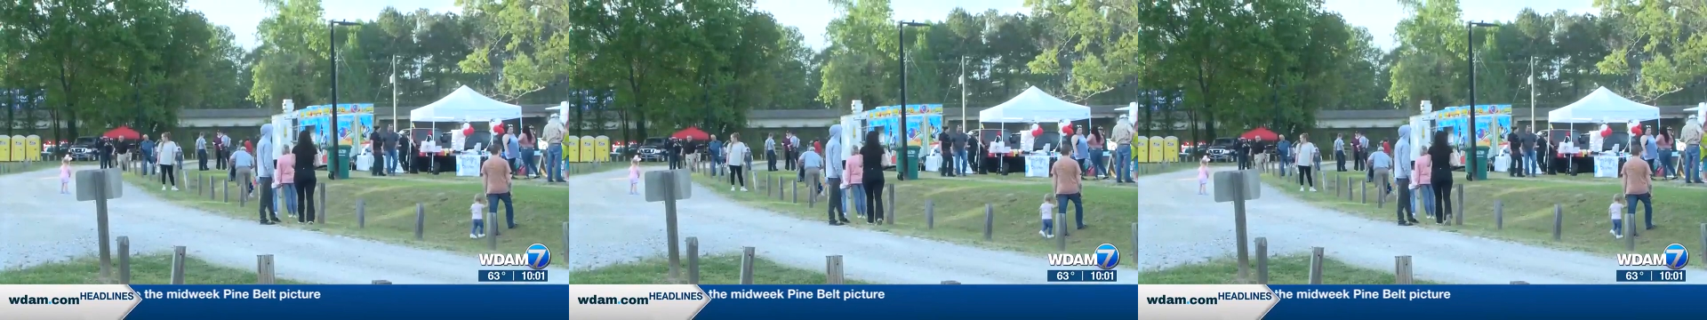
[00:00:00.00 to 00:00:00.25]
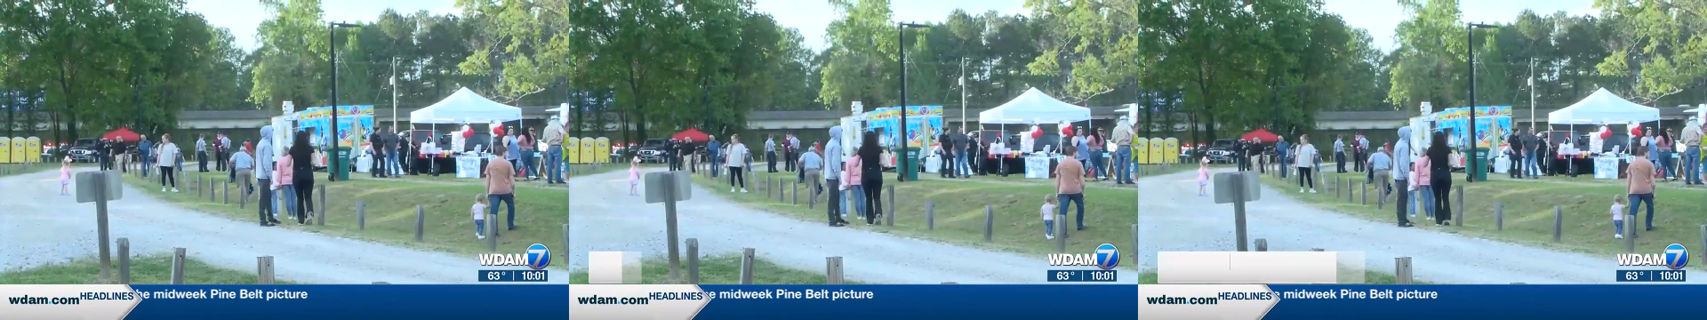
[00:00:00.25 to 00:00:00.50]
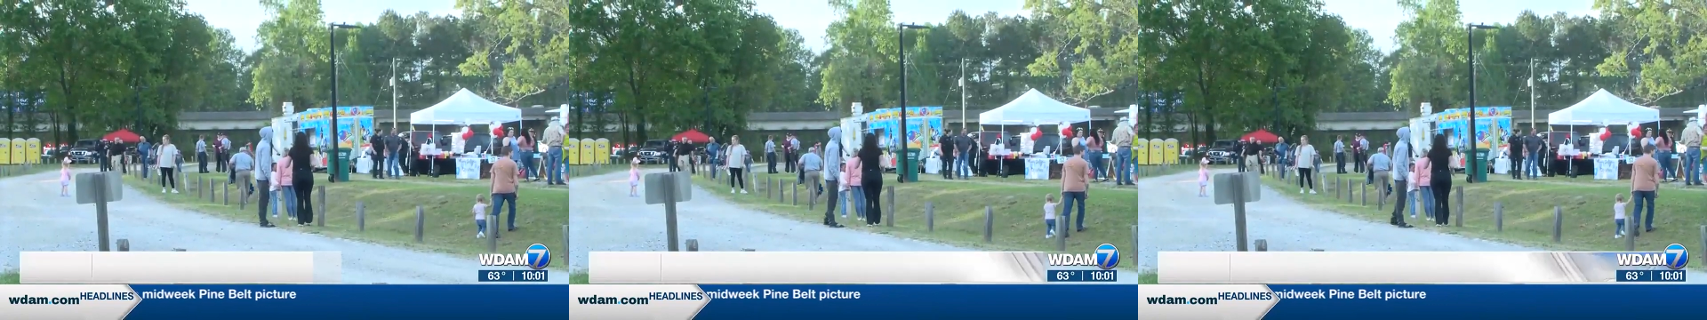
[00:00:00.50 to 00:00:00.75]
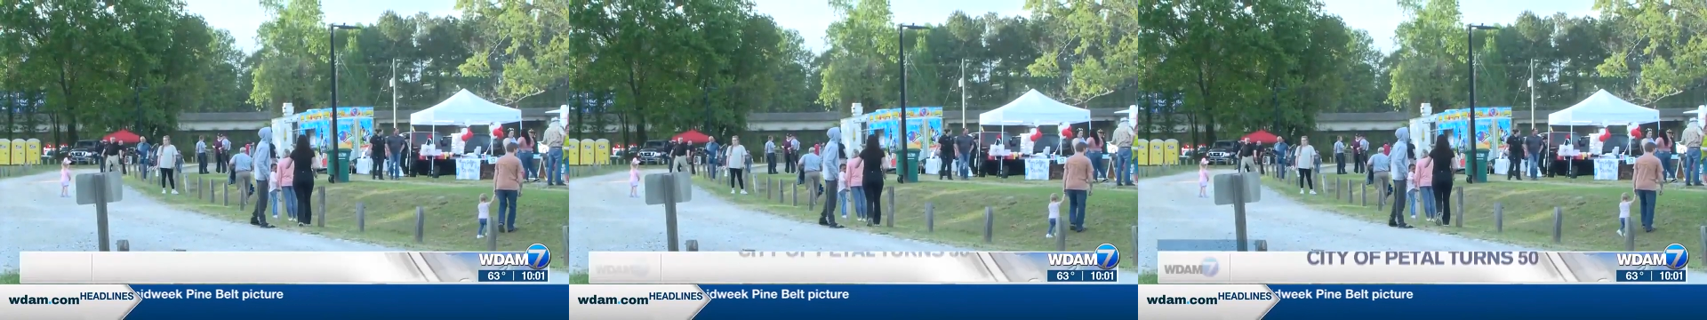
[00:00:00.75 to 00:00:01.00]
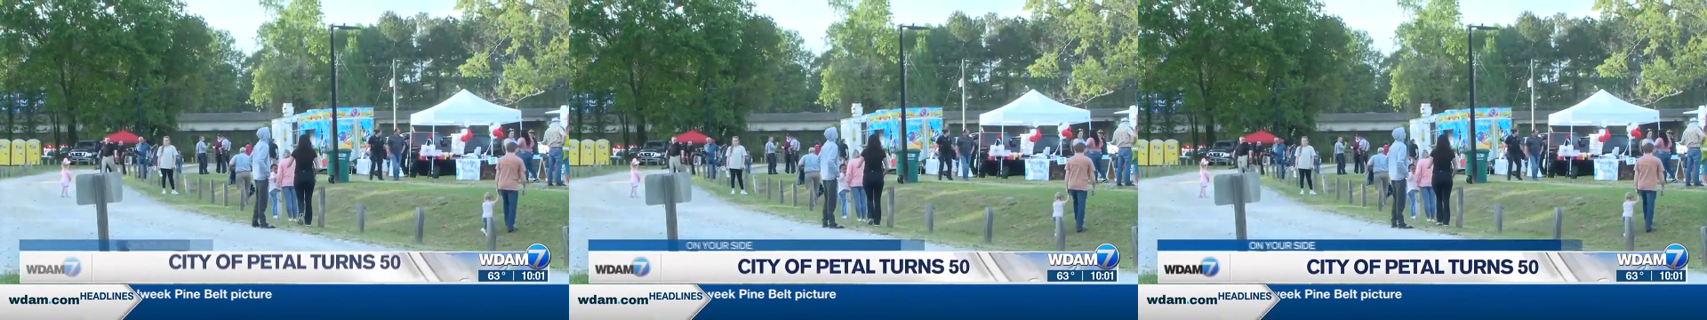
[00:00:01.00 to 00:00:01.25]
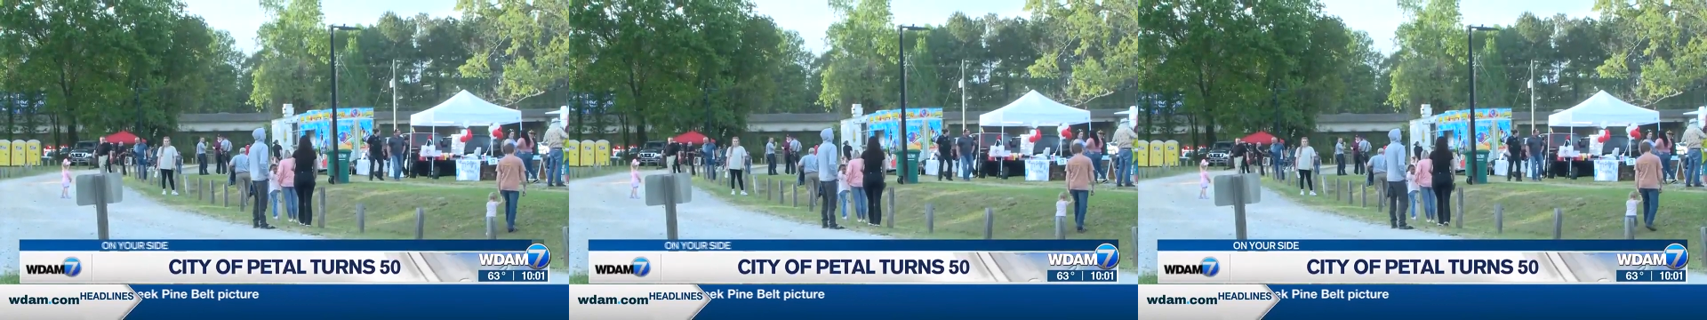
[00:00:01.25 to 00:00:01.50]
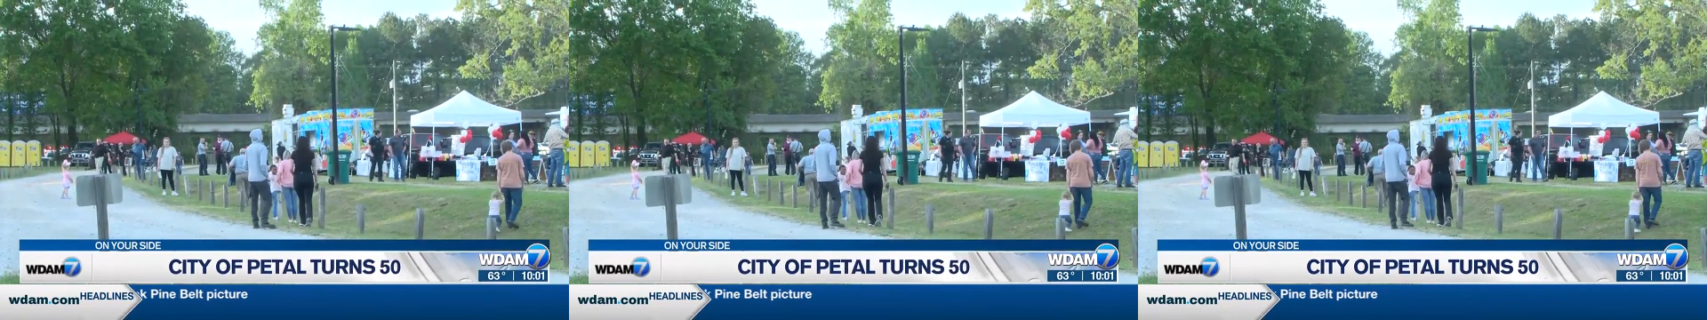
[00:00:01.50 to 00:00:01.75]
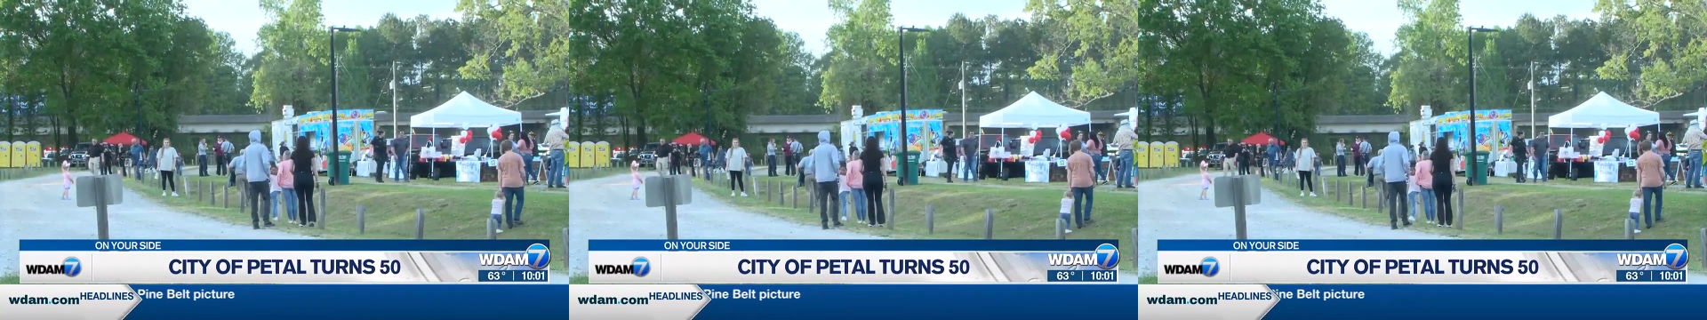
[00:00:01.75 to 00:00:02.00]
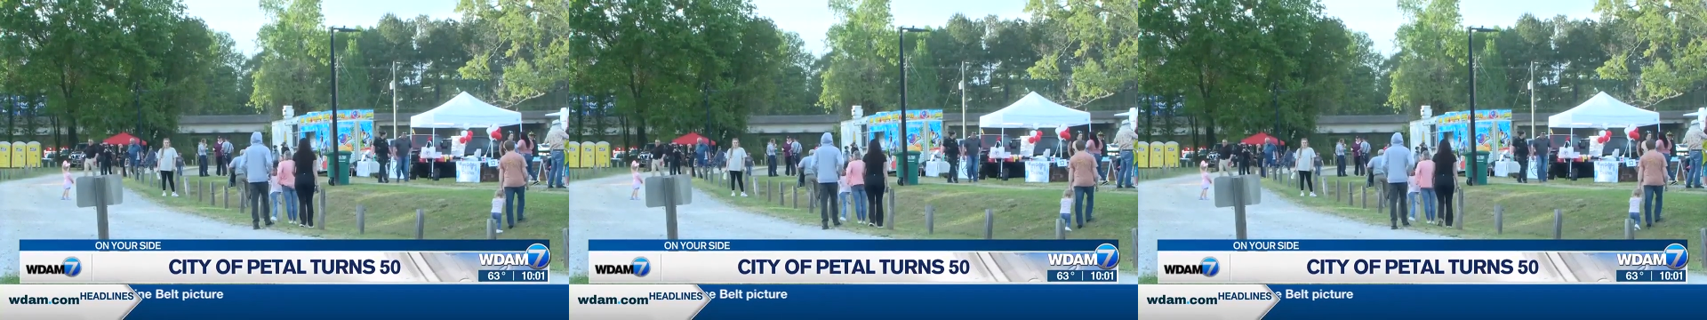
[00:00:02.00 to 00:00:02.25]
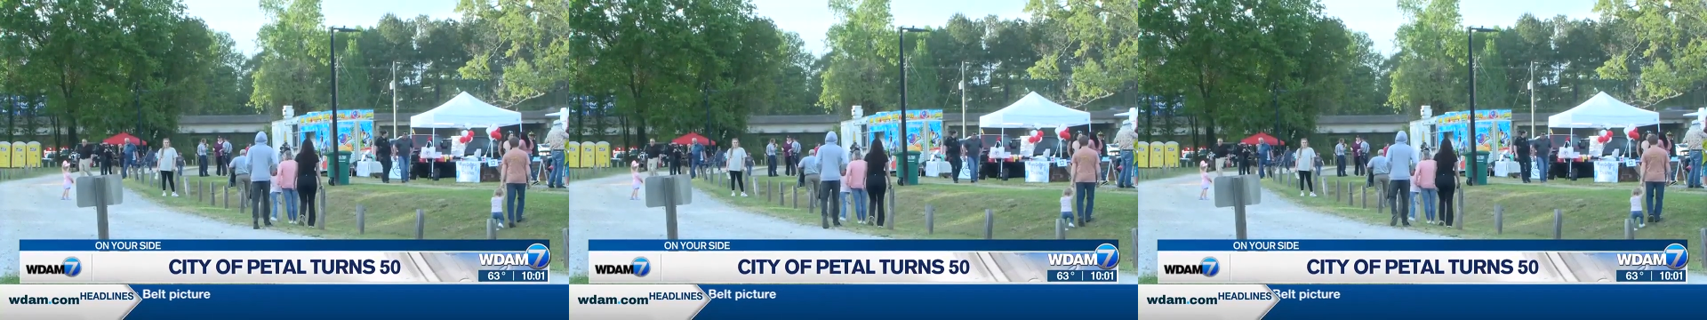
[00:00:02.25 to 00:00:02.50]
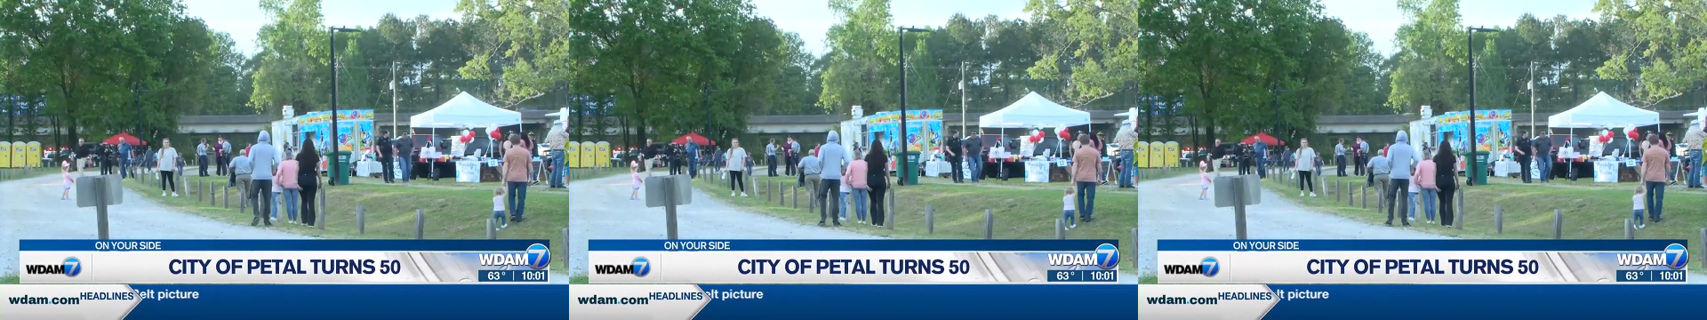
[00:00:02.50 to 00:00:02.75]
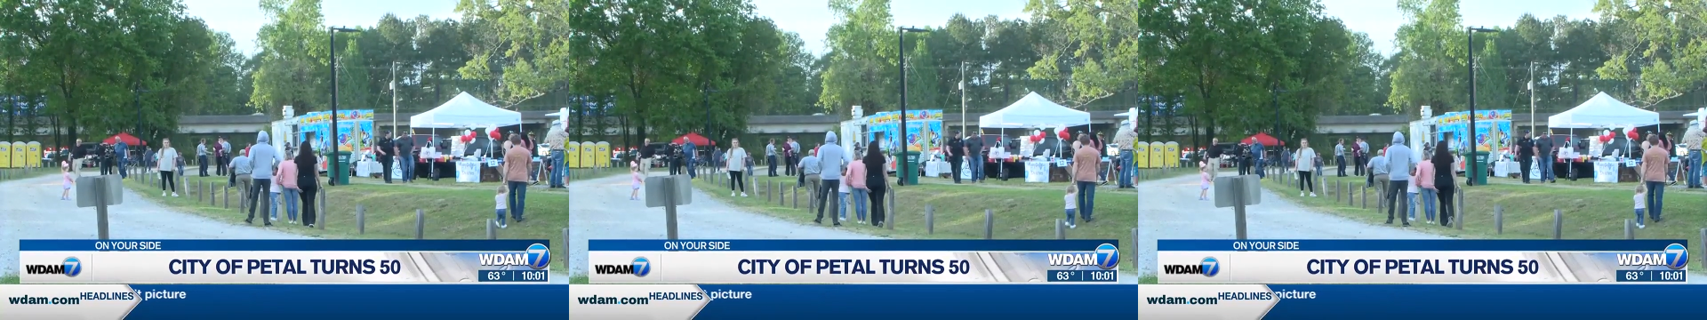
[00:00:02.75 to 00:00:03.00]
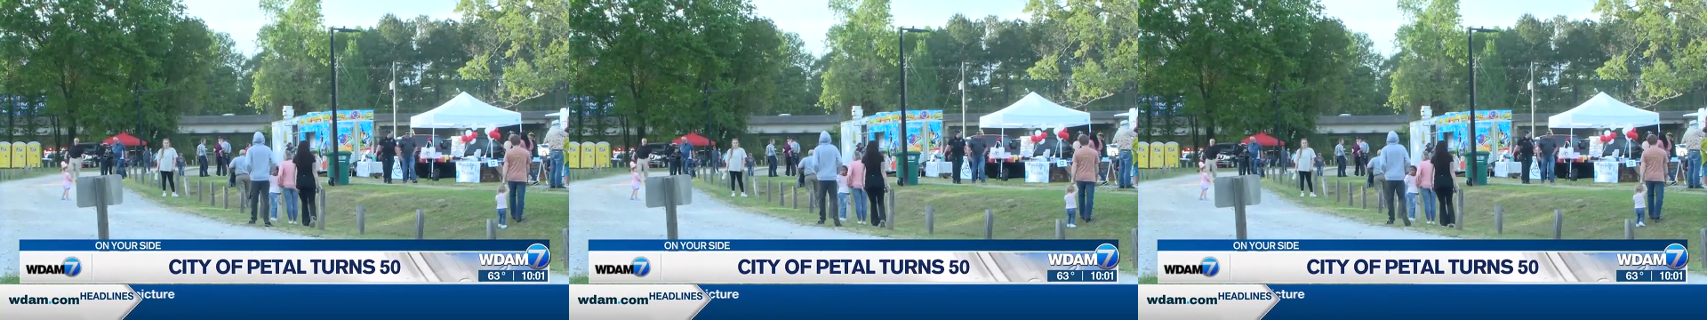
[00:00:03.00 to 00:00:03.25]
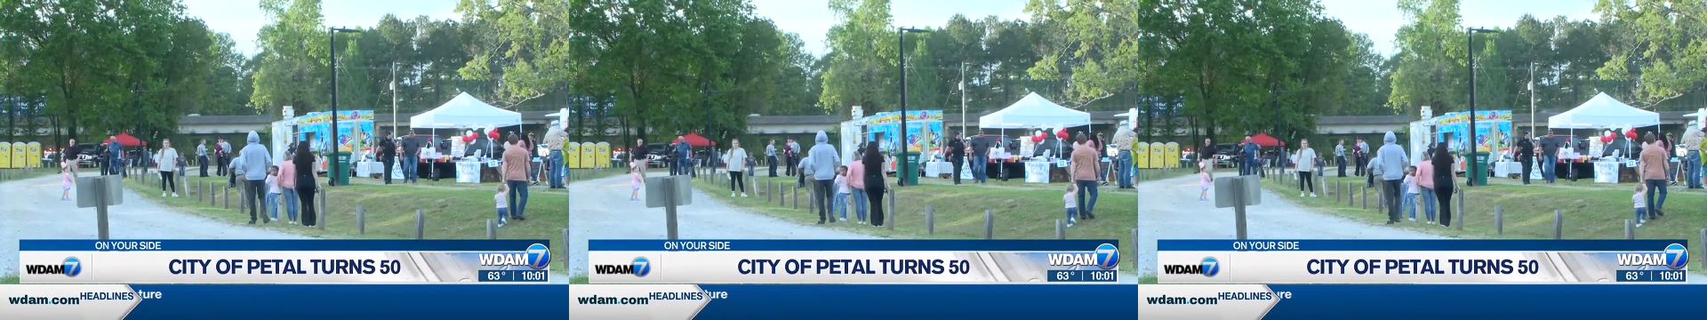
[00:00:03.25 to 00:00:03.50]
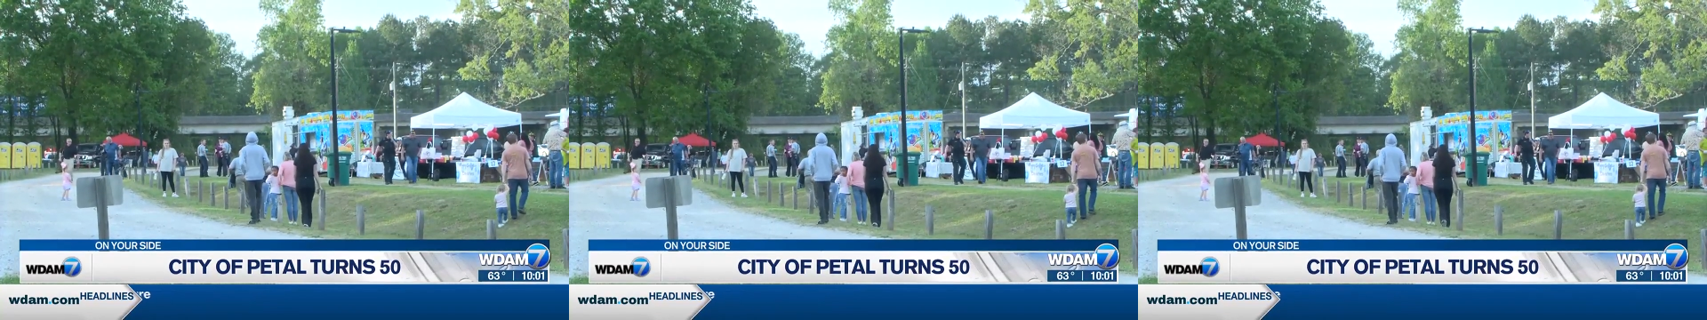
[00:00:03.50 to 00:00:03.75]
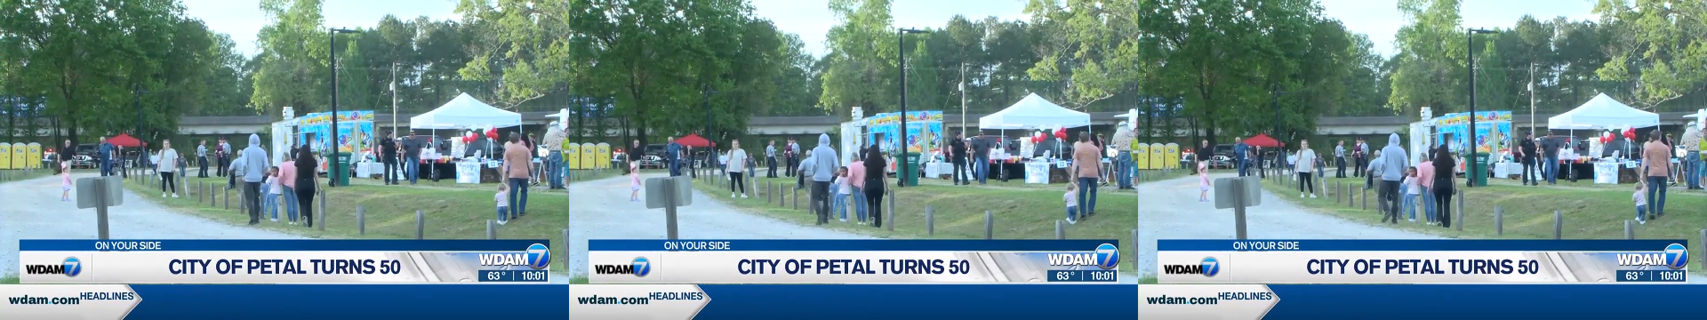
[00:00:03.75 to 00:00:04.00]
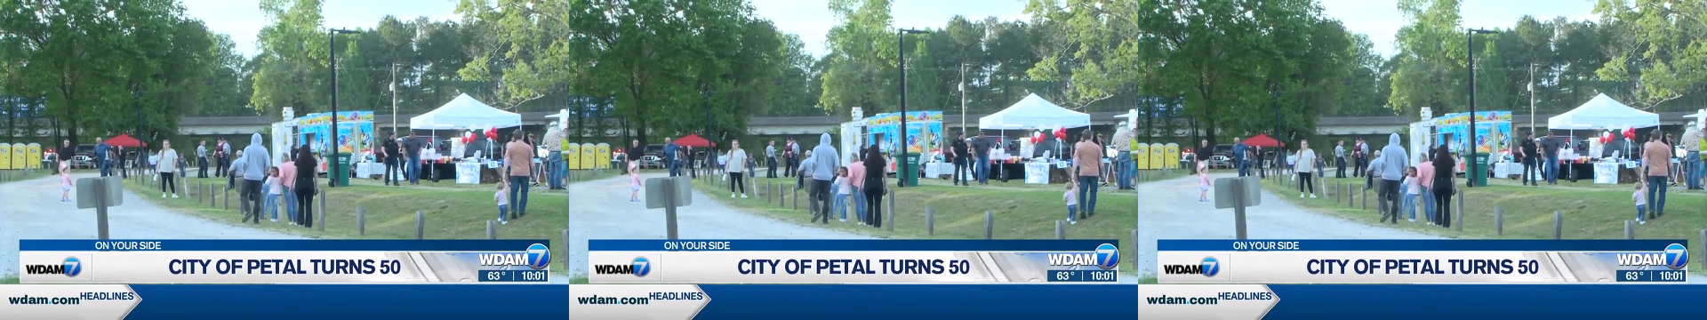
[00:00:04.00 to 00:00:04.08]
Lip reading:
(no speaker visible)